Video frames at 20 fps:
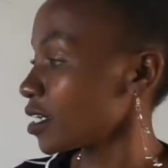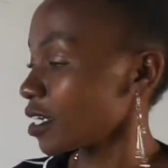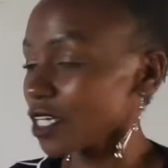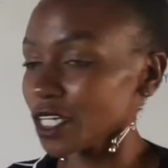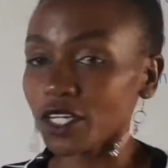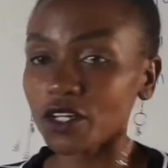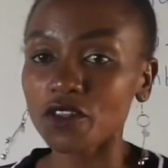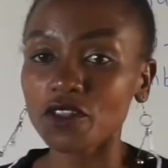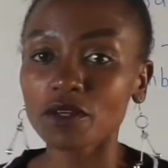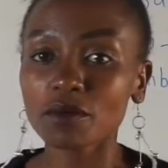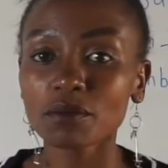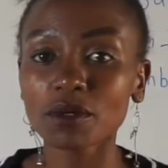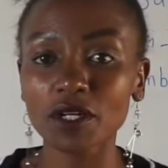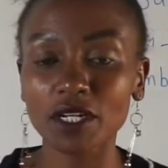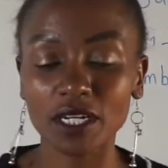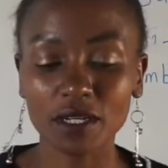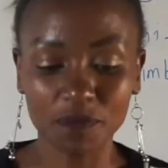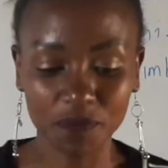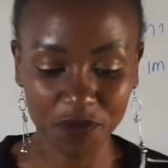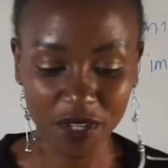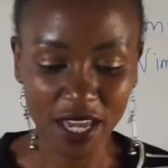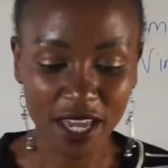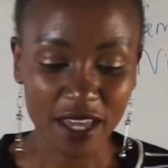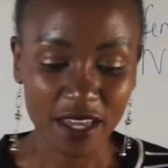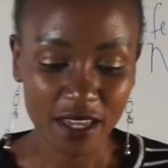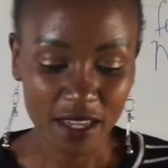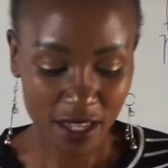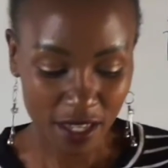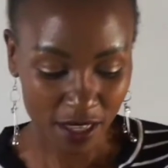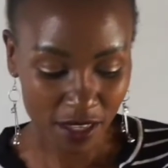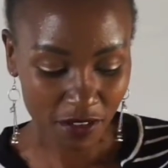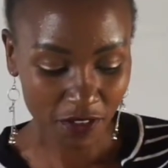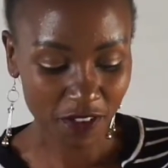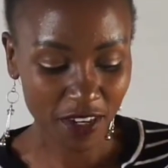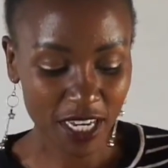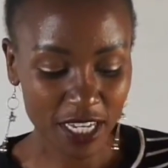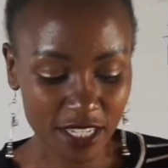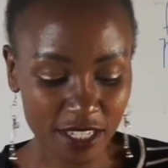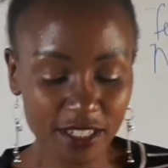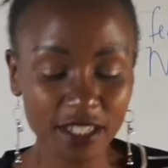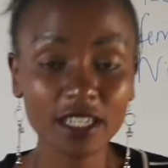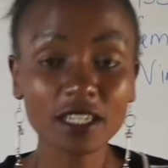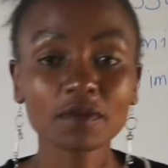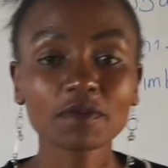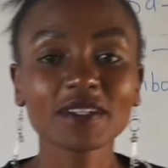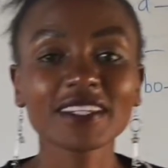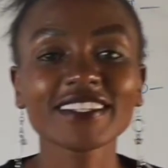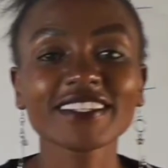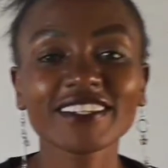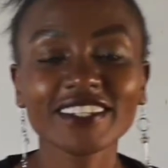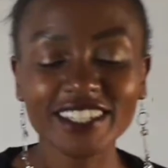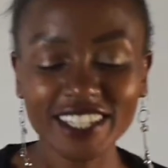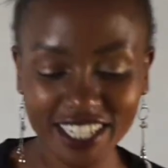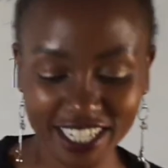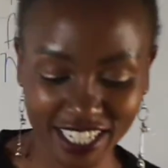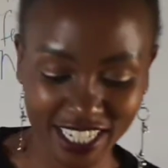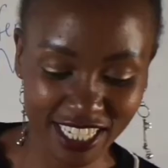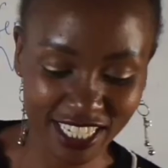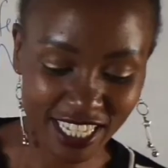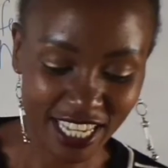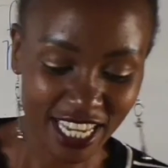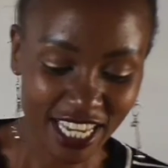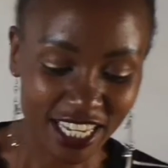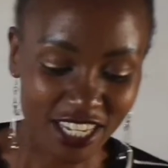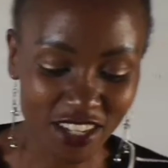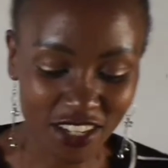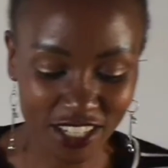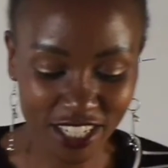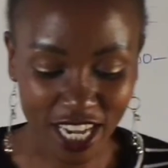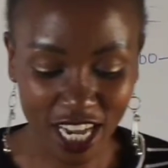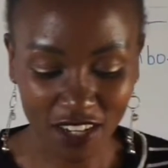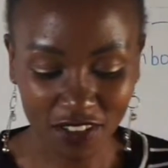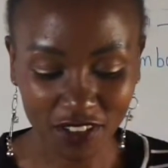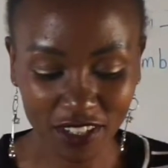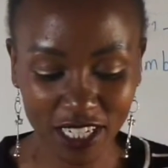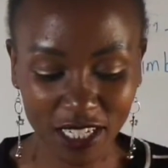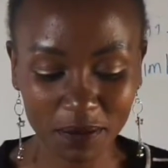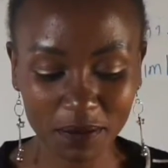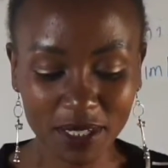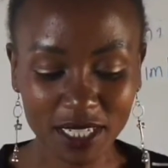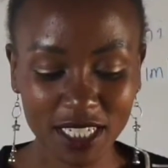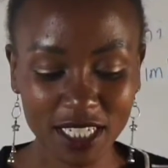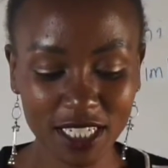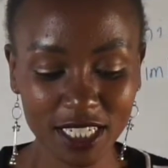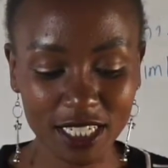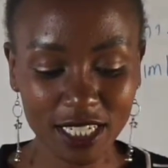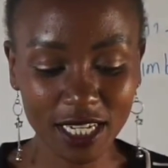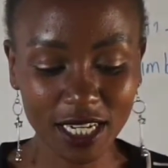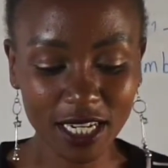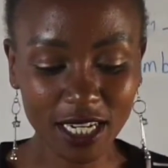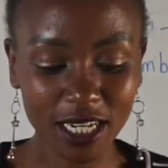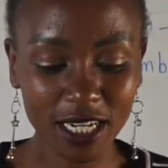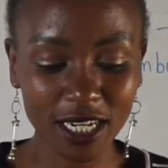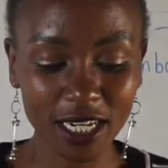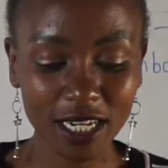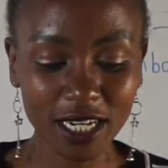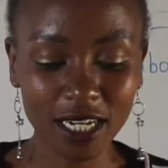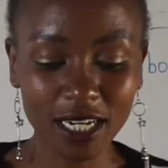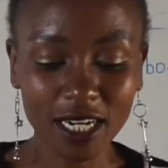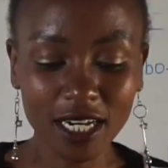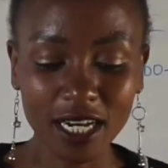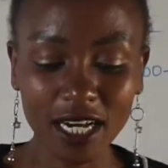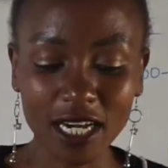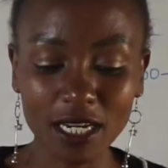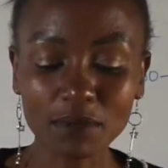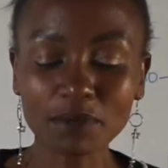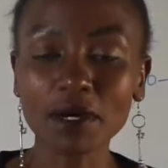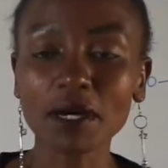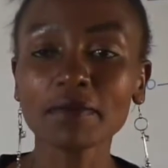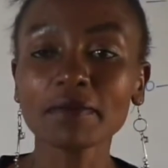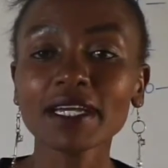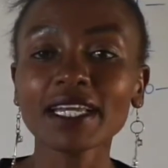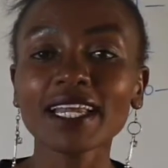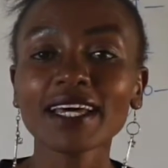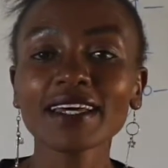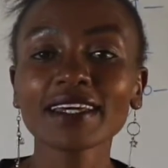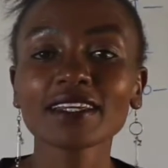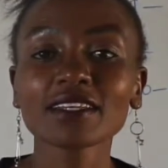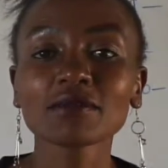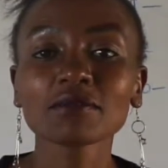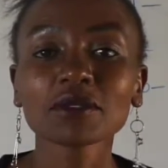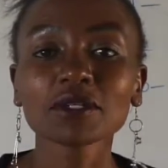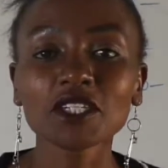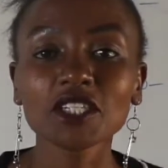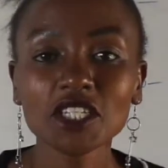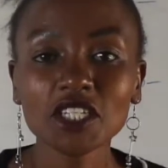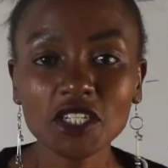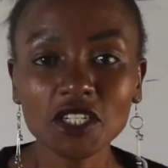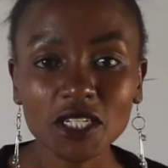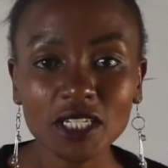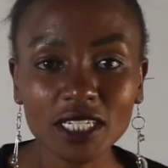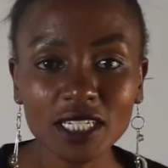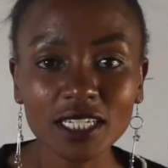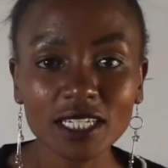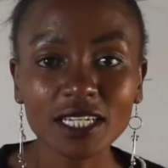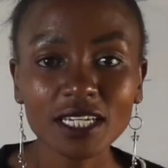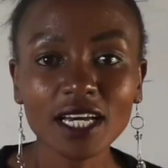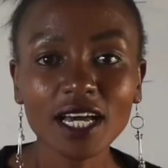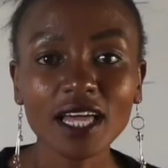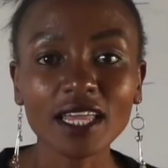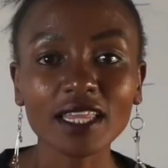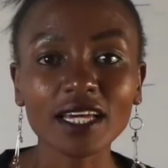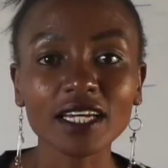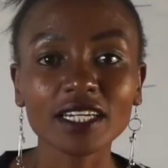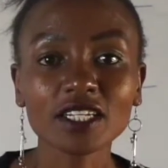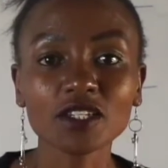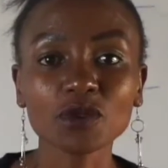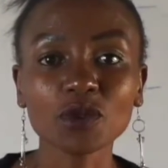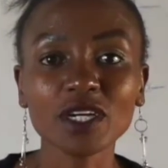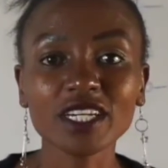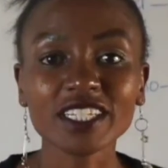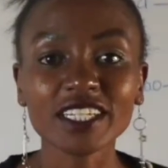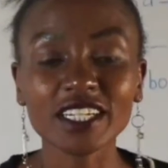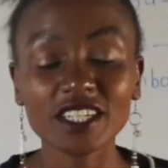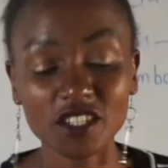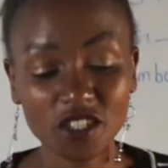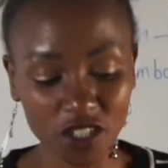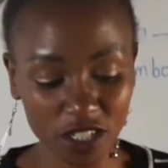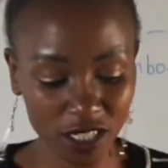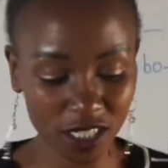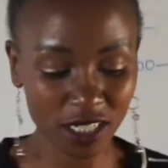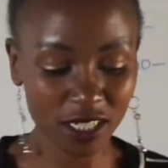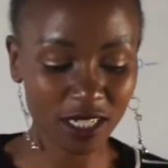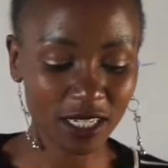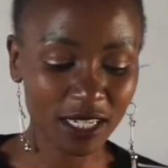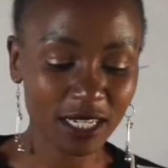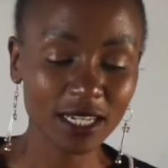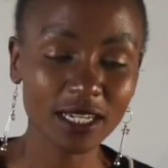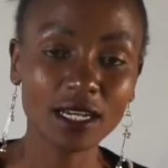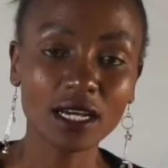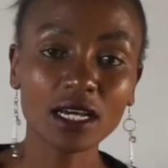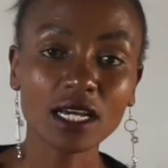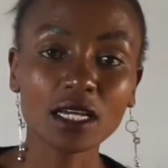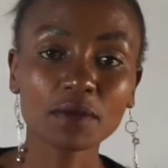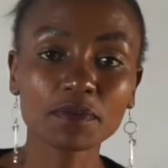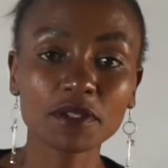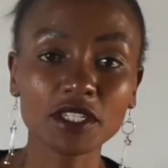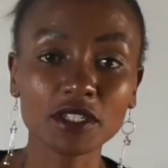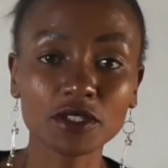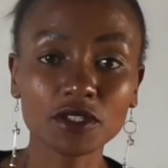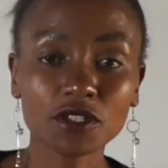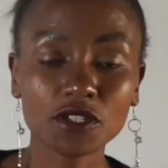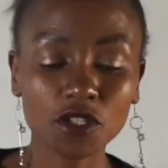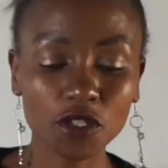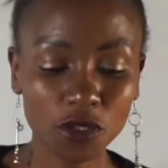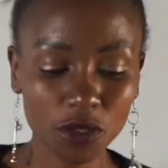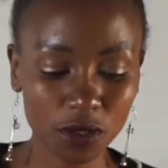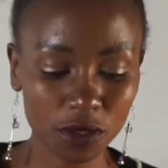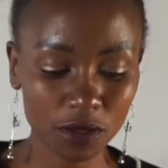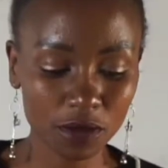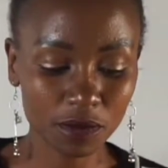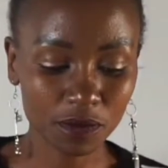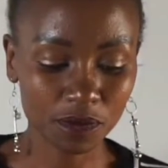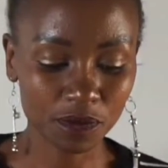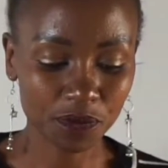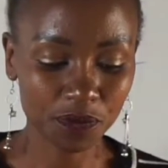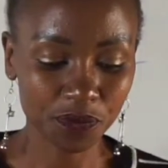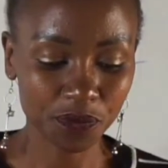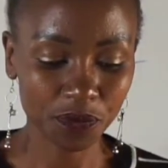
here on the board. The first episode is Dr. Afolabi's and Pamela in Boston, that is Washington. Episode 2,